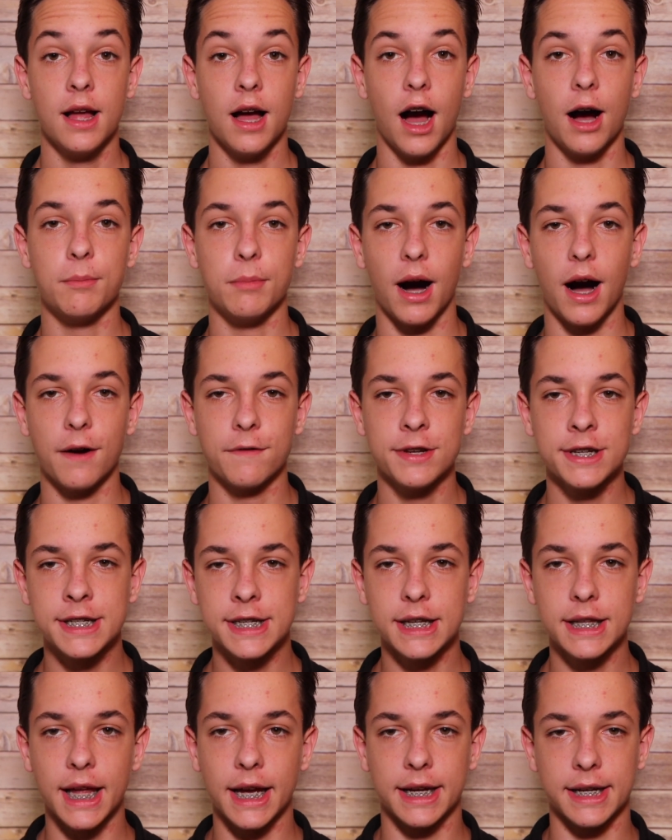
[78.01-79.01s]

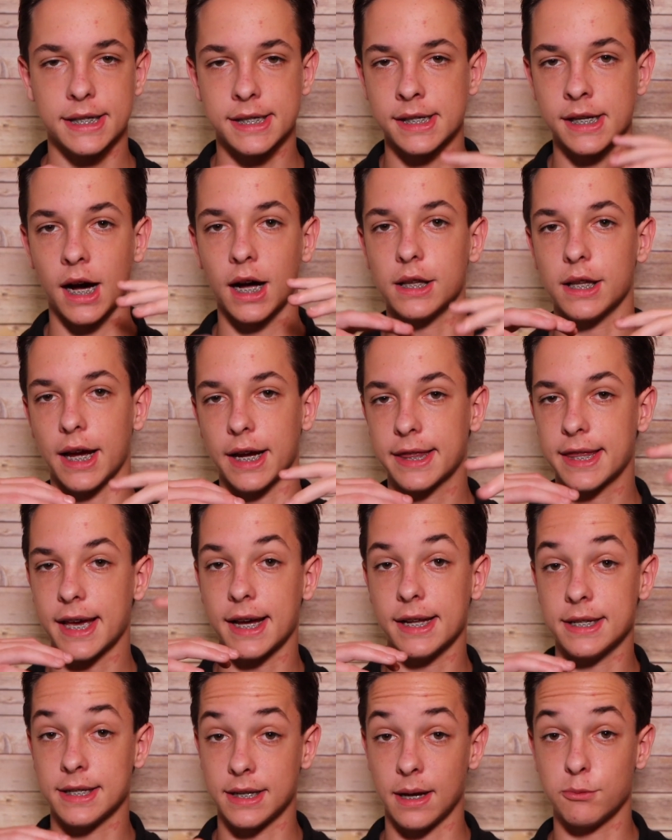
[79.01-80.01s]
Obviously, like, it's not like
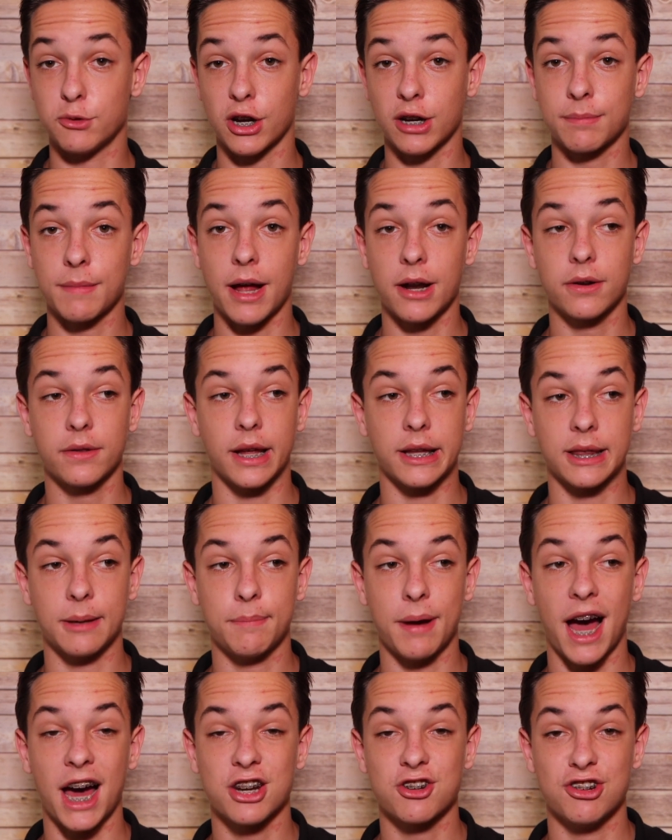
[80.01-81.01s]
that in subject matter. Like, The
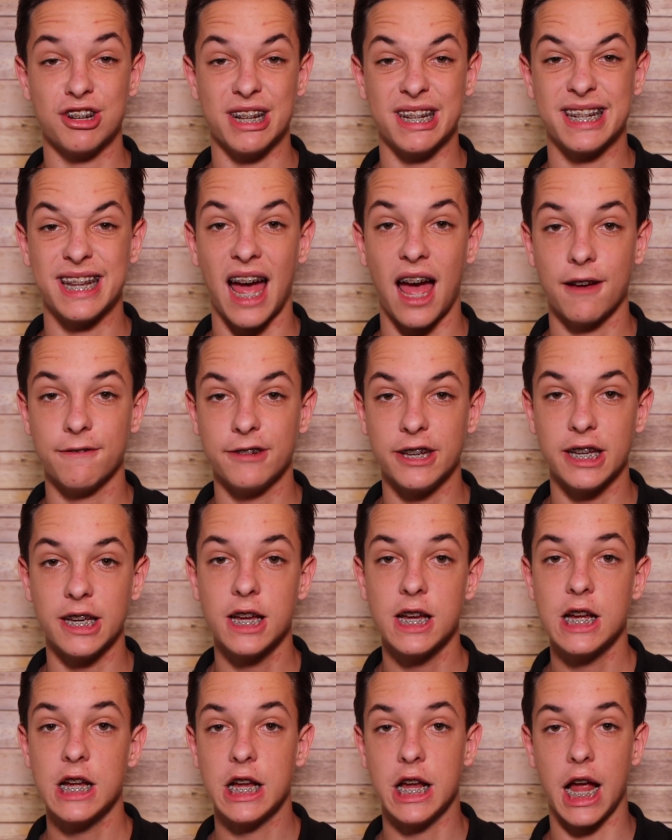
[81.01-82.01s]
Passion is
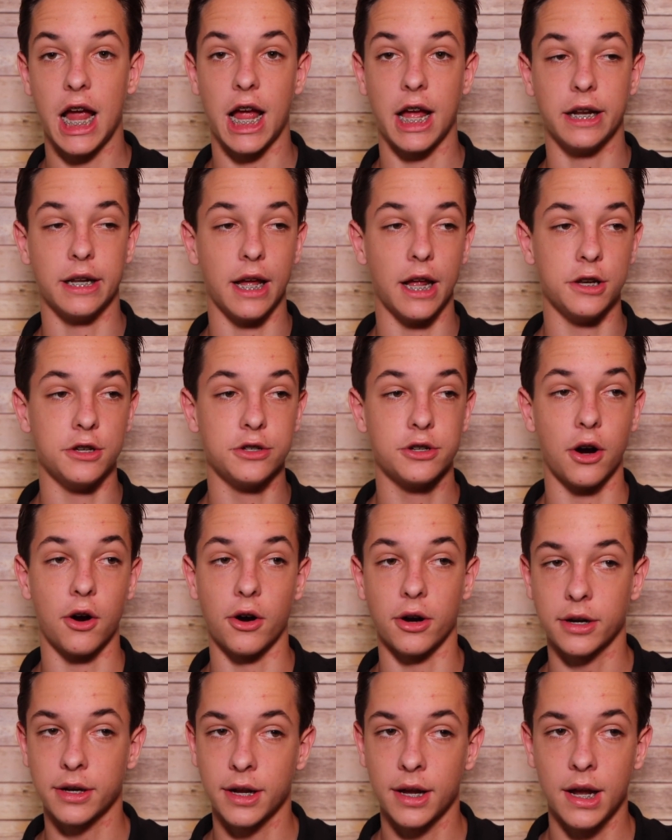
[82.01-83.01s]
heavy and
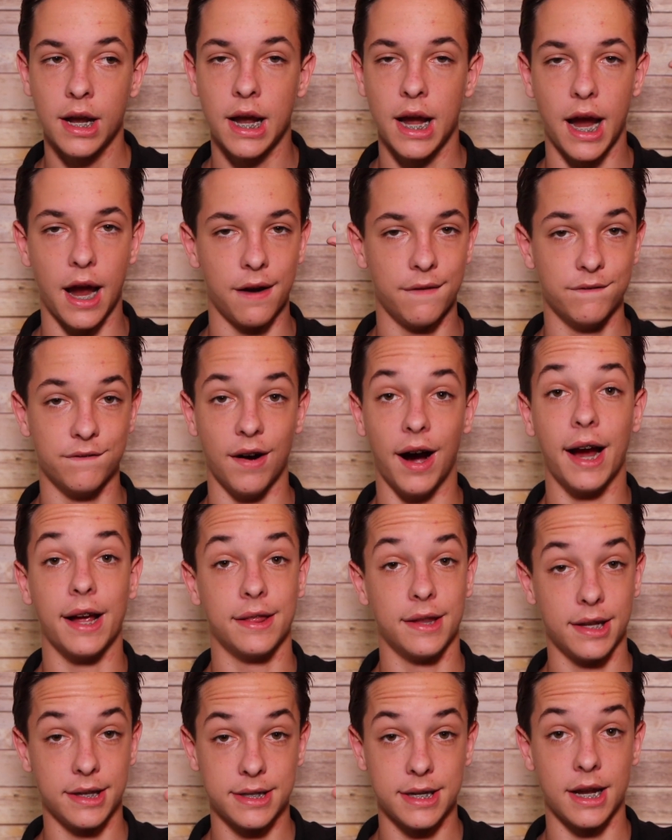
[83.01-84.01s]
dark and
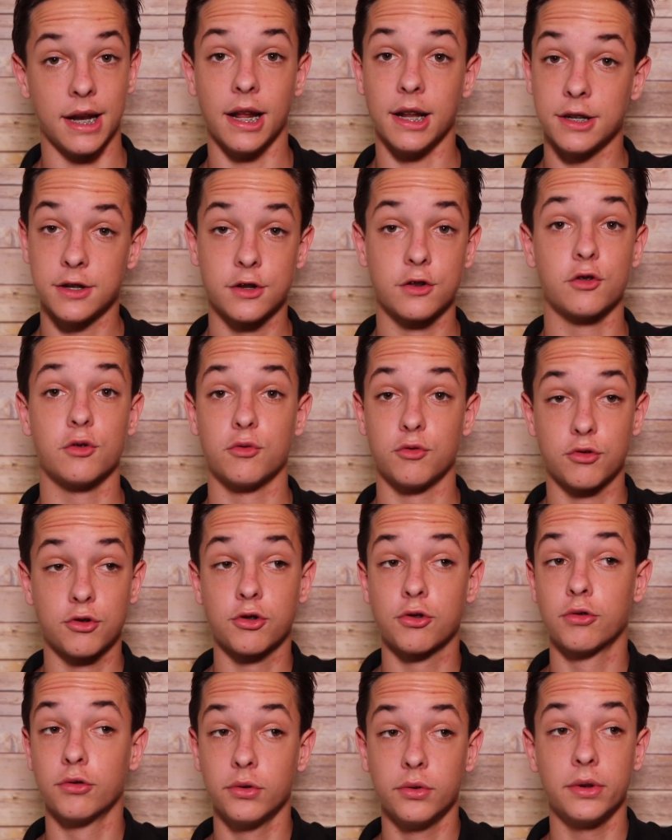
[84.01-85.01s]
violent, and it's
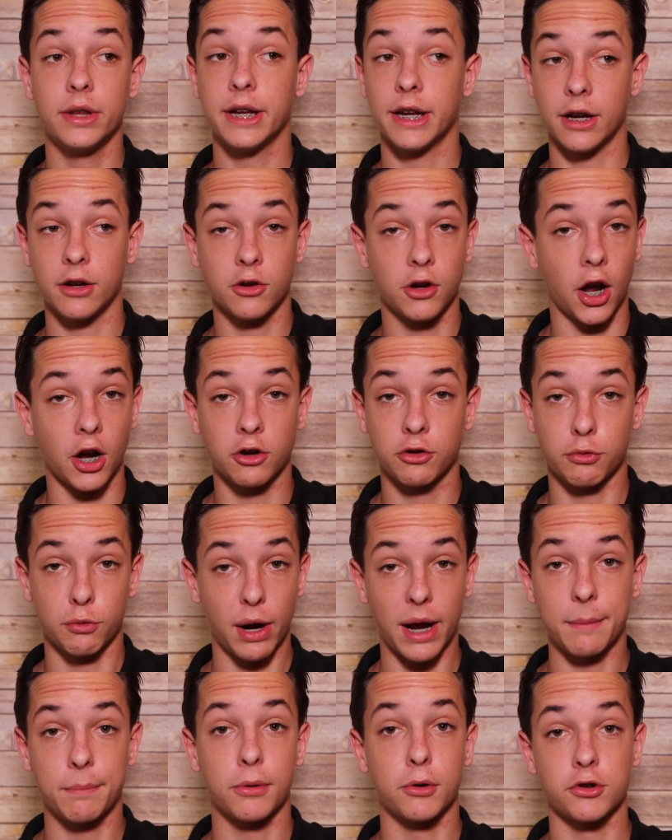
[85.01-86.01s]
truly a
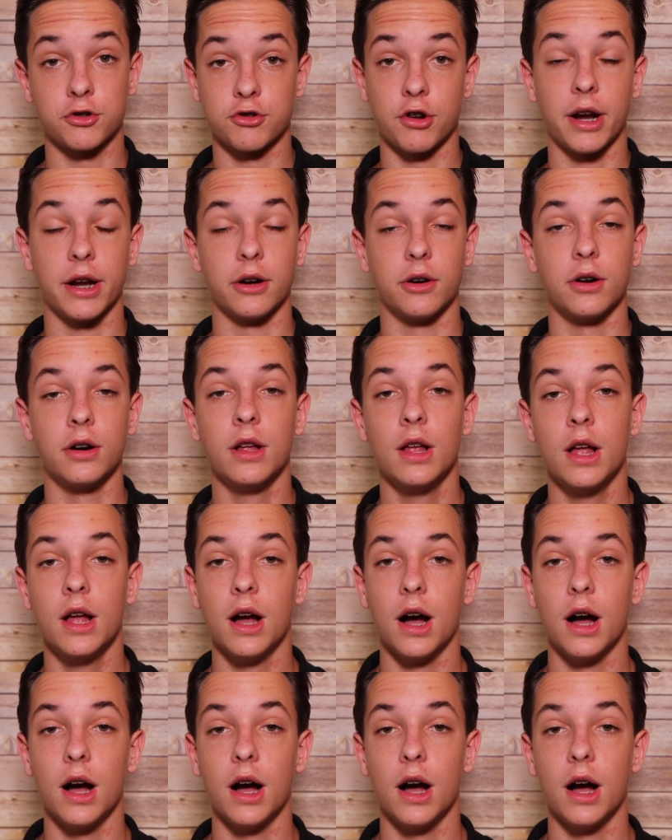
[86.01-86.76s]
great portrayal.